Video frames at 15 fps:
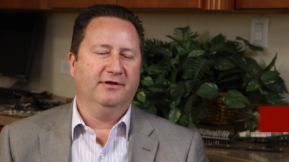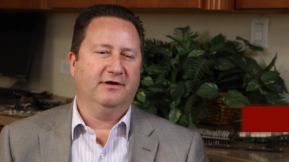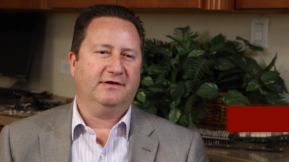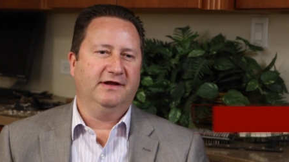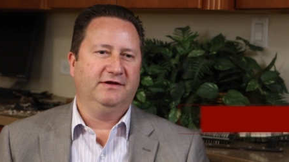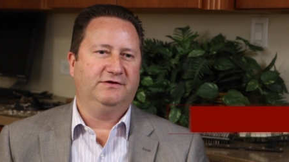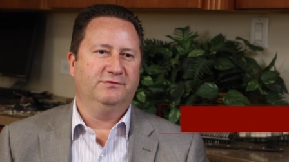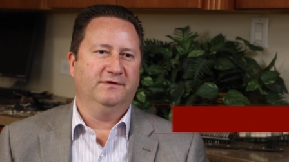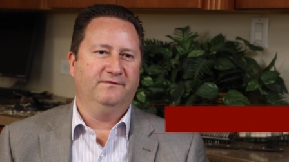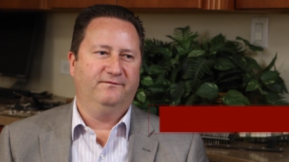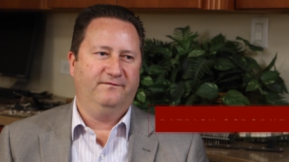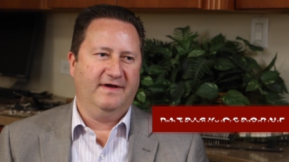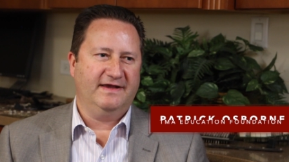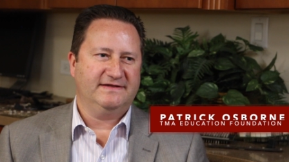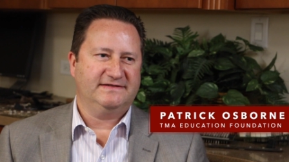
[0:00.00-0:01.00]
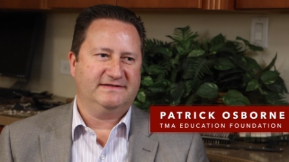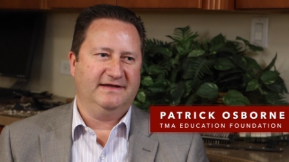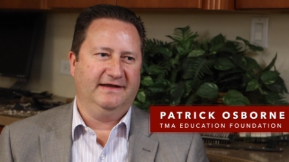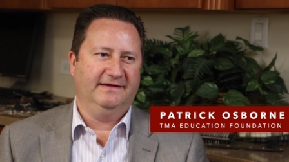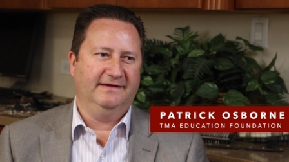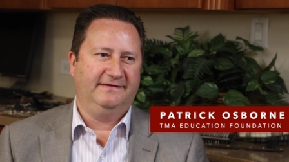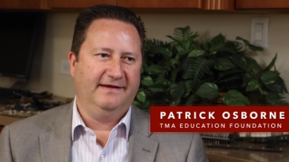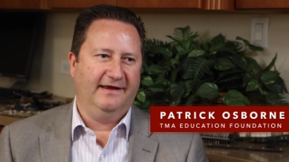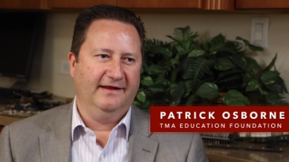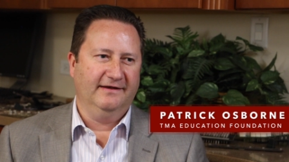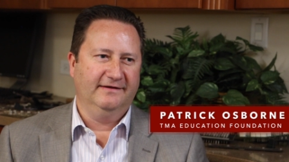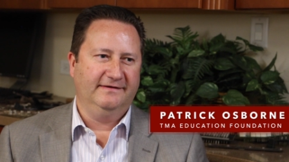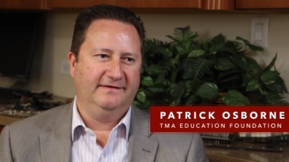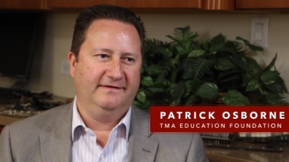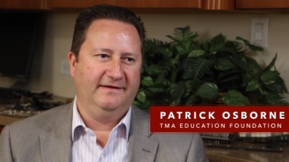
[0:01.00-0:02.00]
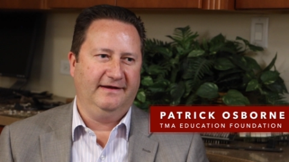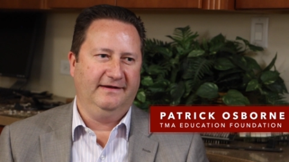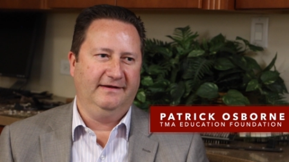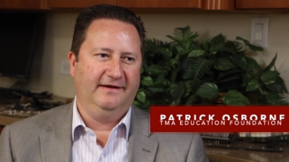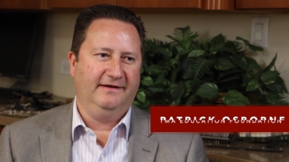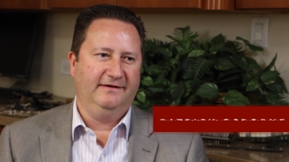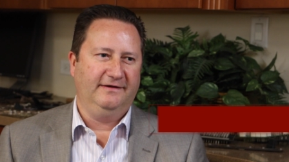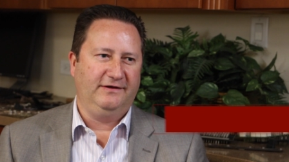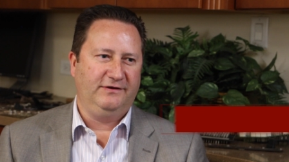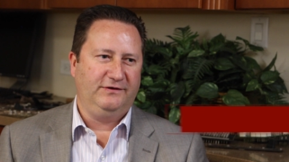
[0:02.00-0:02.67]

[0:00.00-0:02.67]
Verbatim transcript: looking to invest in the talent, in the